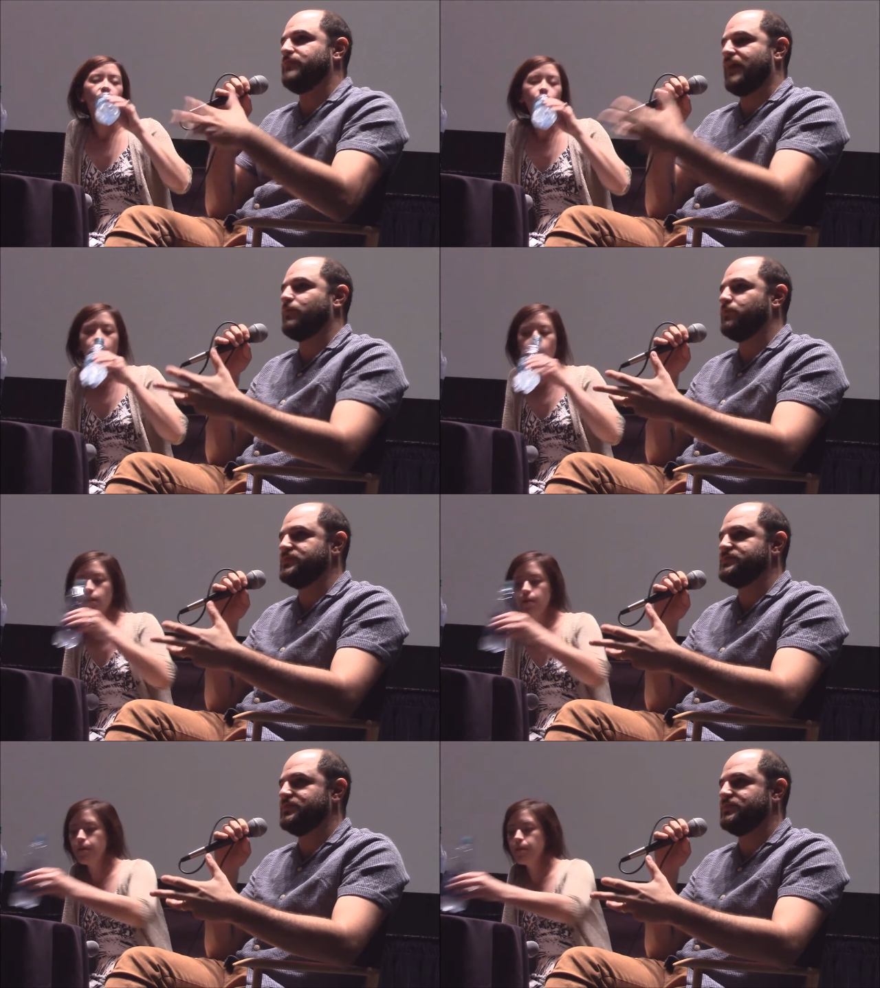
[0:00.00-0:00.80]
Speaker 1: that
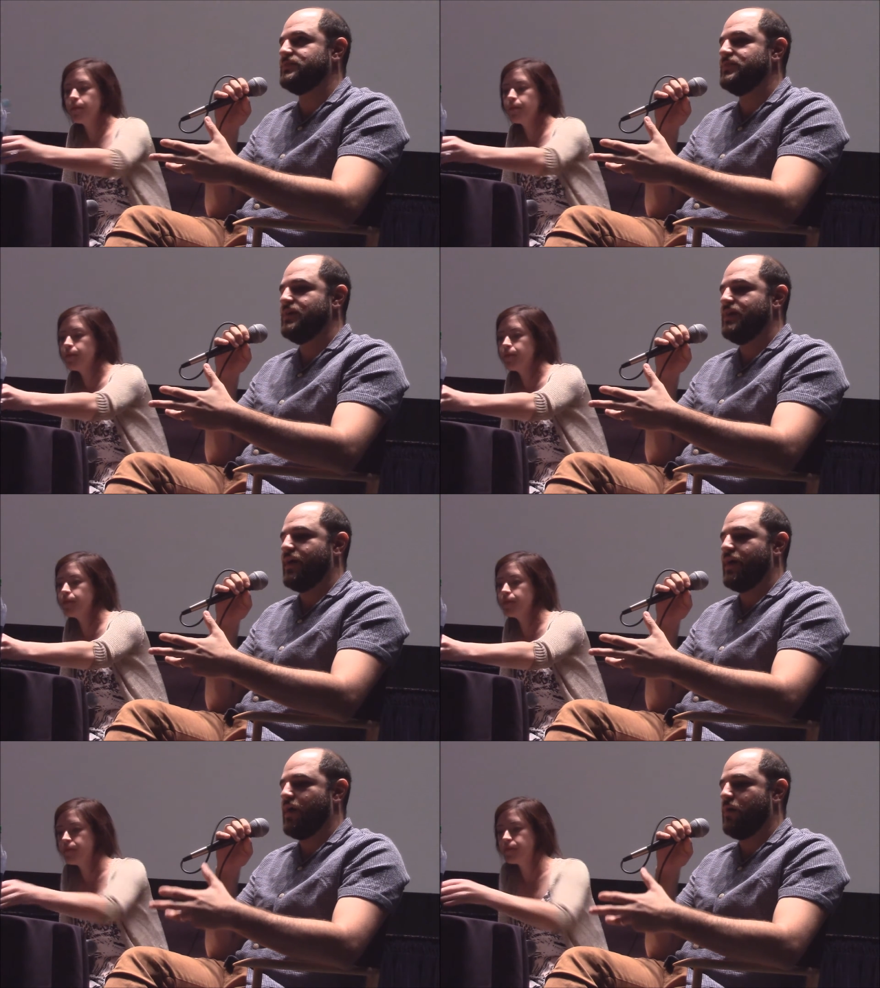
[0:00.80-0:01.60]
reason.
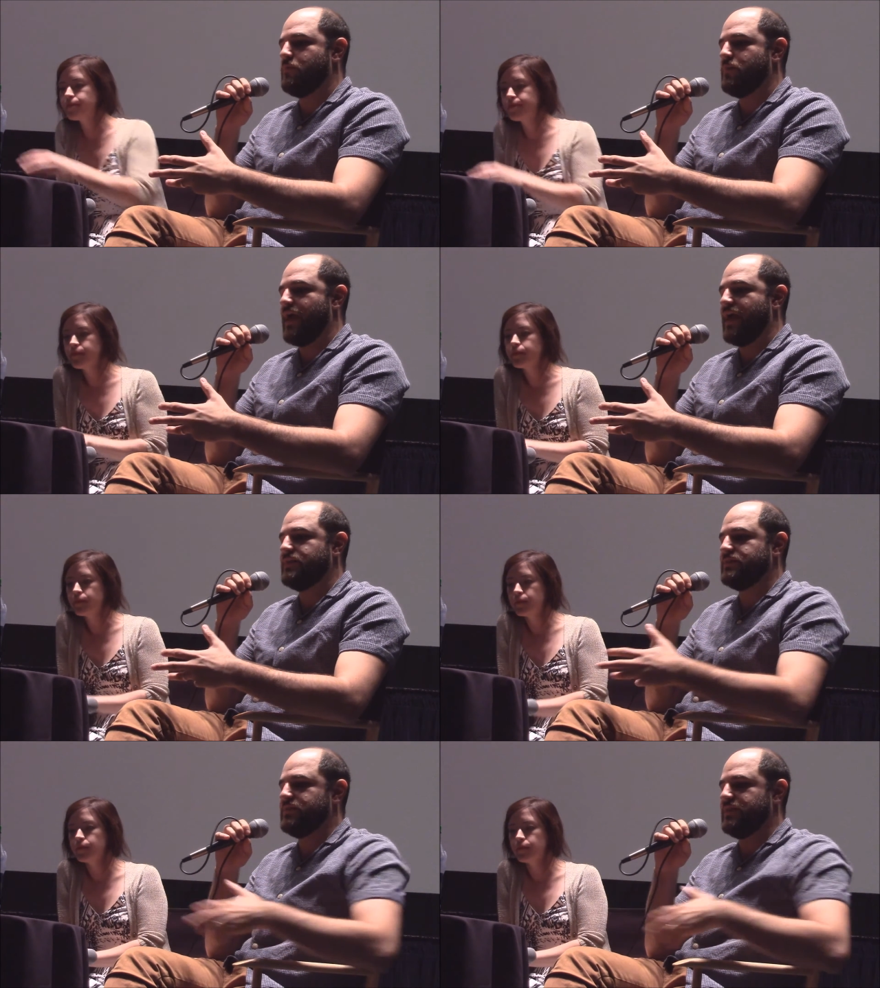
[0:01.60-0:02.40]
Um,
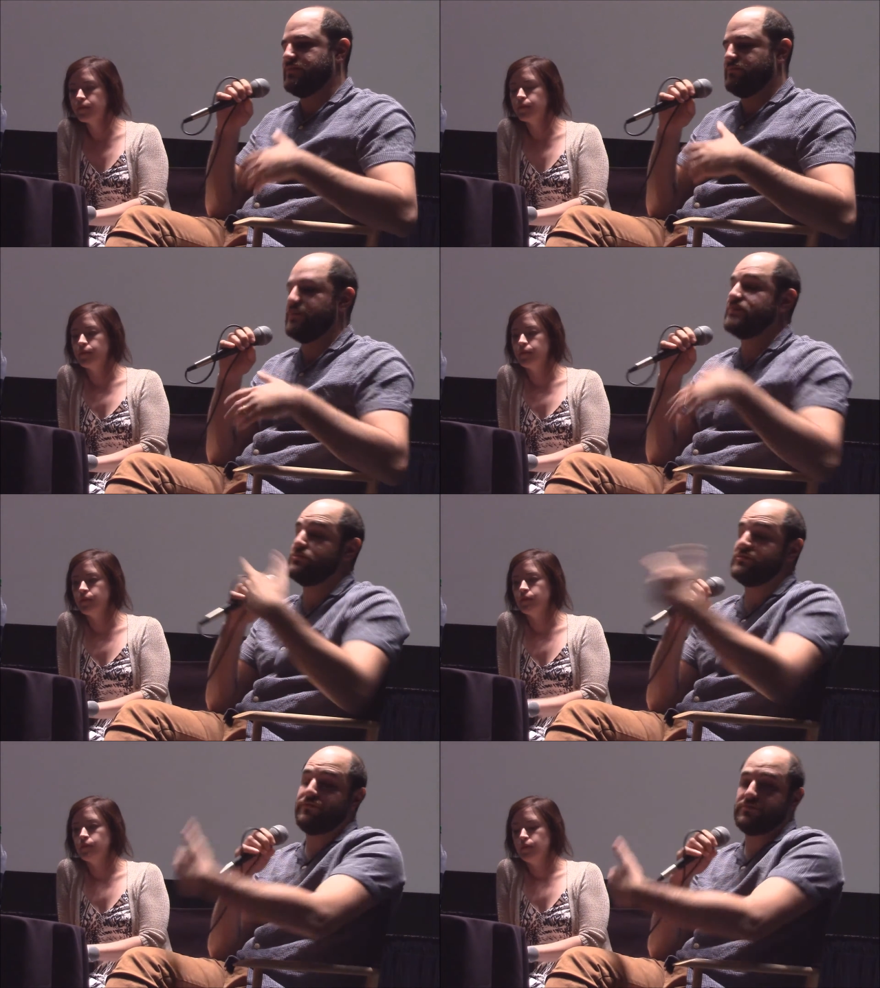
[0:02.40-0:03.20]
and it, it, because it
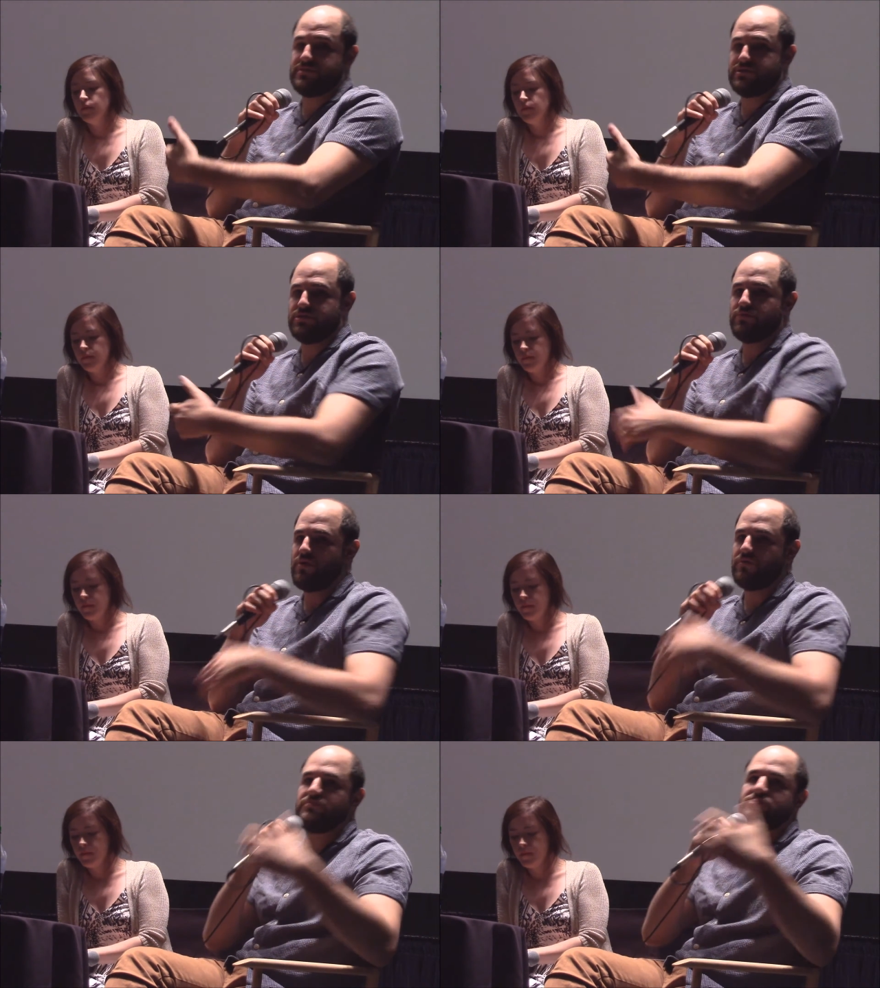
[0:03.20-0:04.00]
was the first thing she
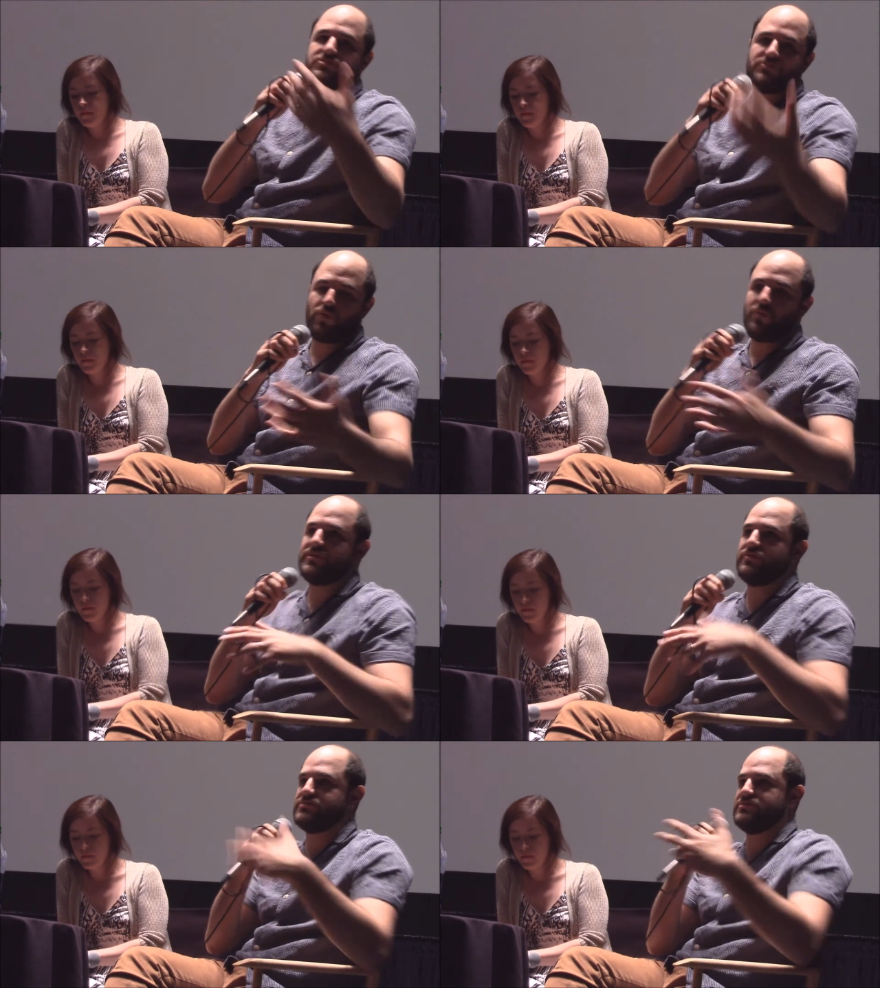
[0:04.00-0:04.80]
wrote, she was a
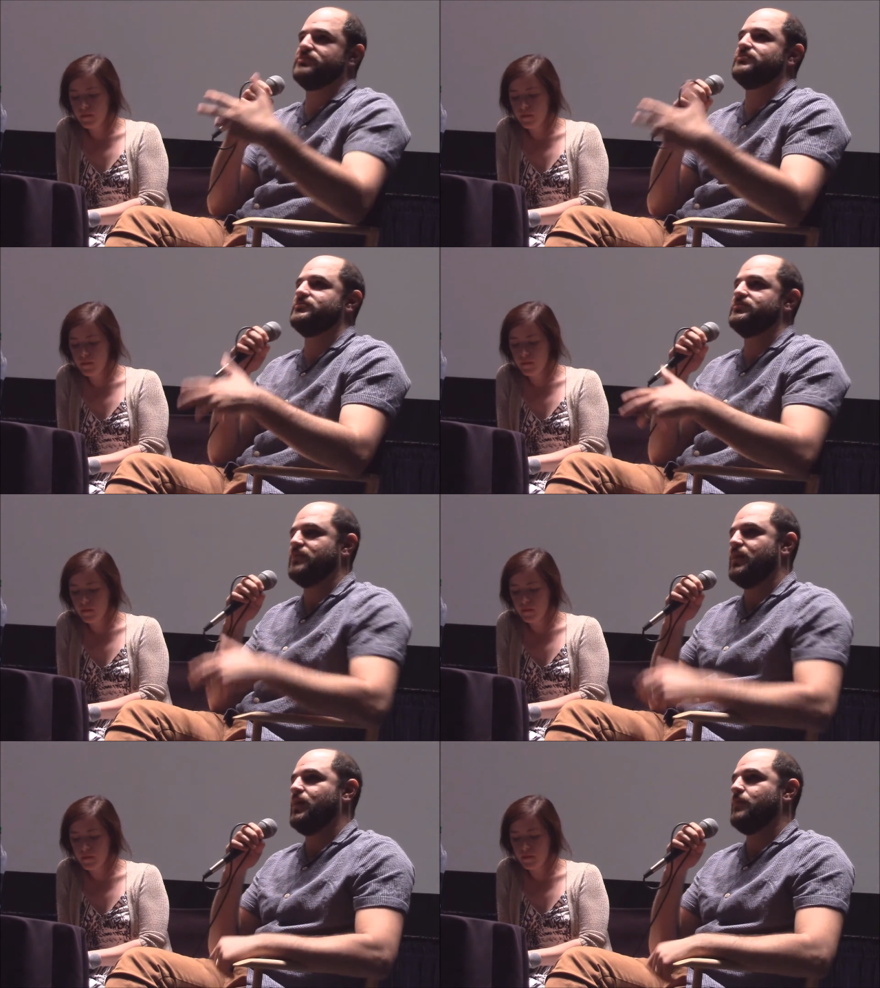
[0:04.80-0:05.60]
woman, there was a certain
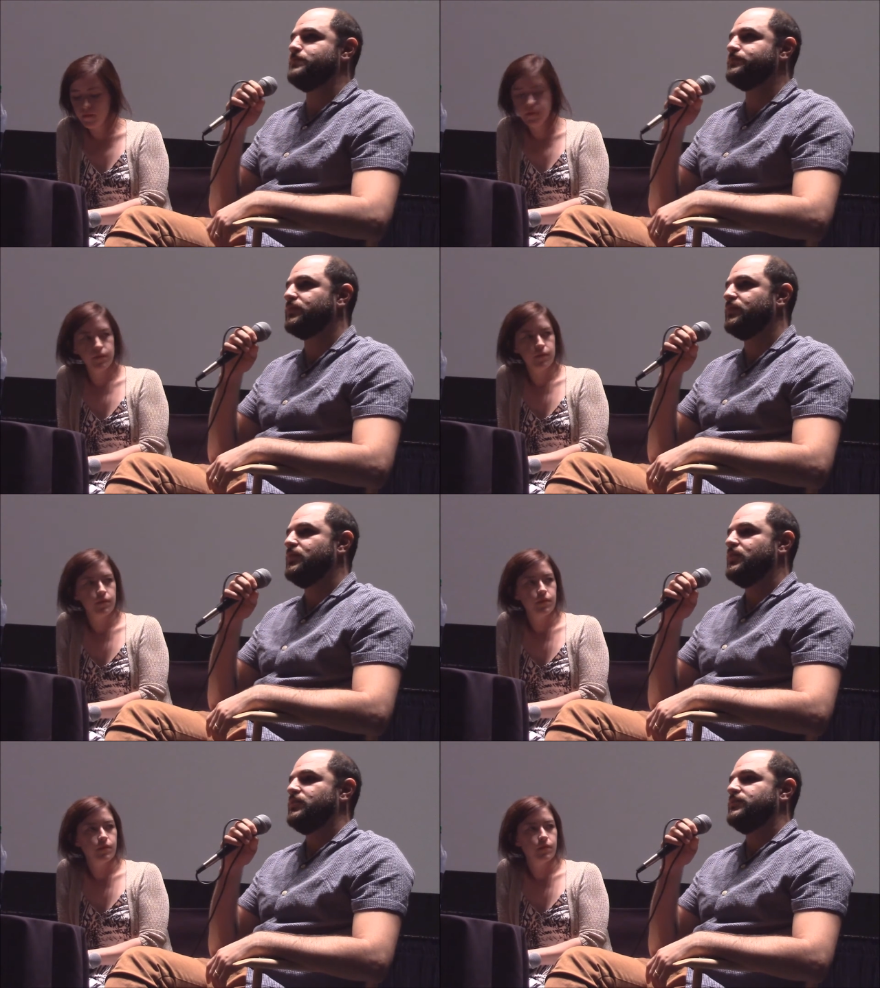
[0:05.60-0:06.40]
um,
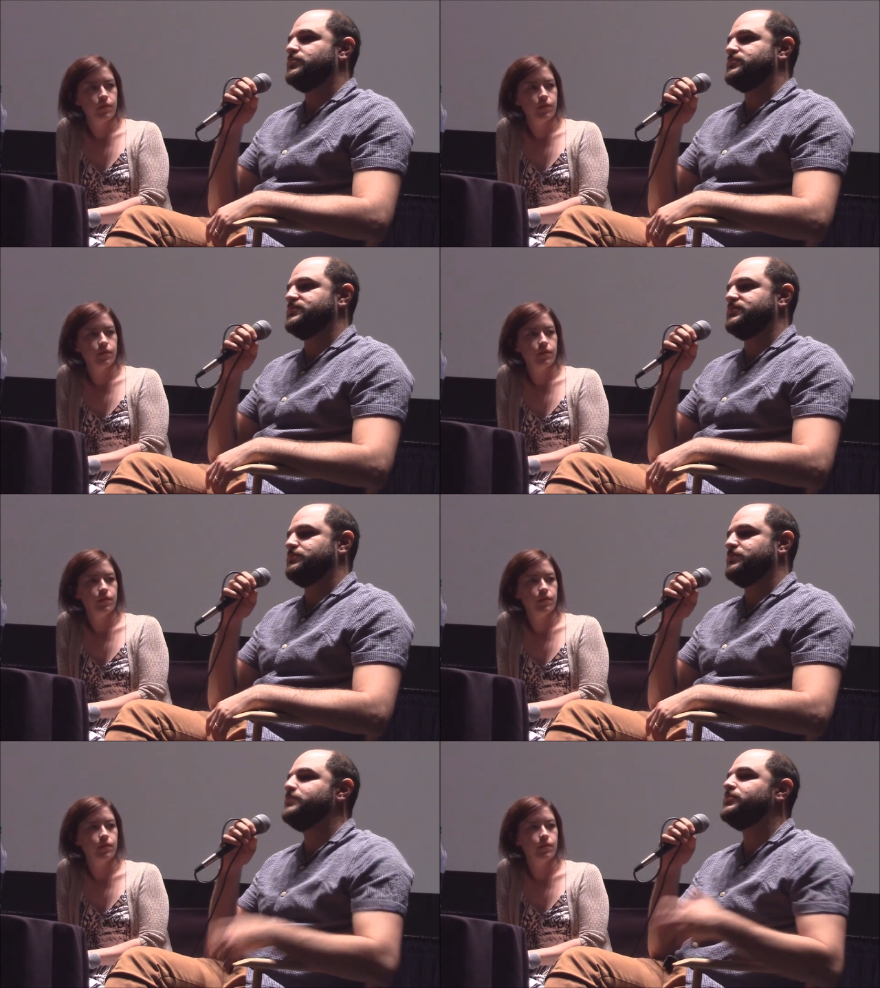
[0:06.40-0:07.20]
there was
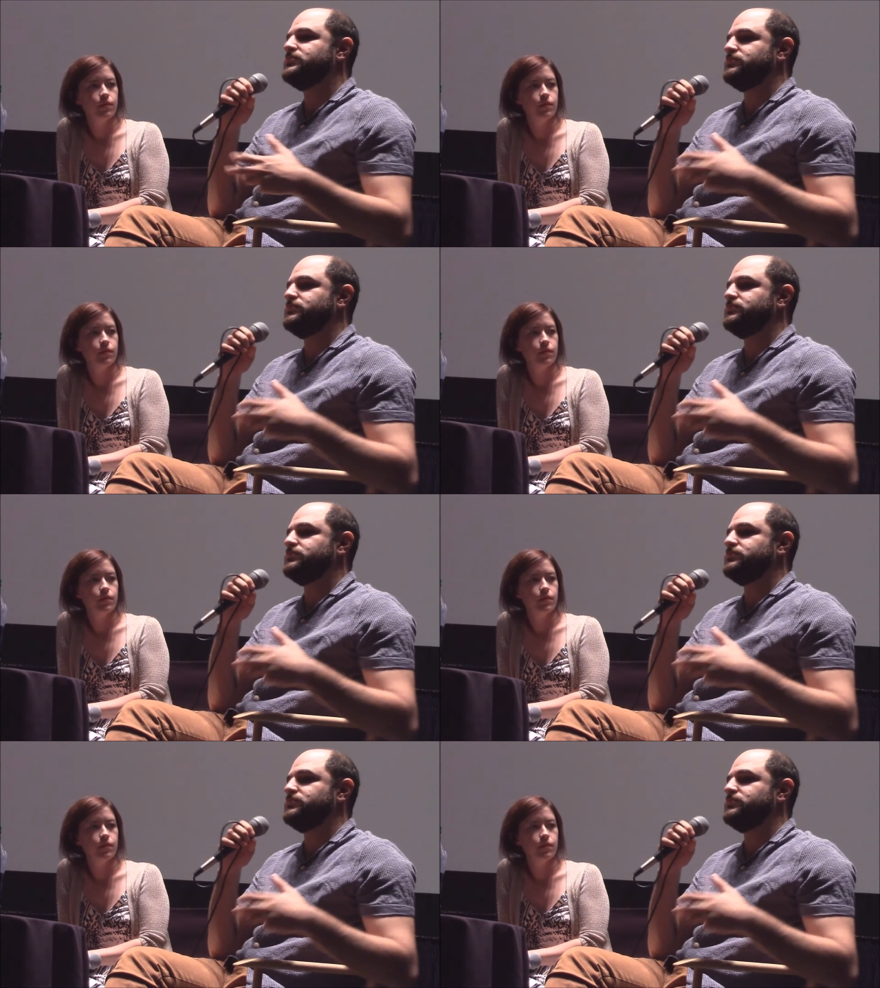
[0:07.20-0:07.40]
a people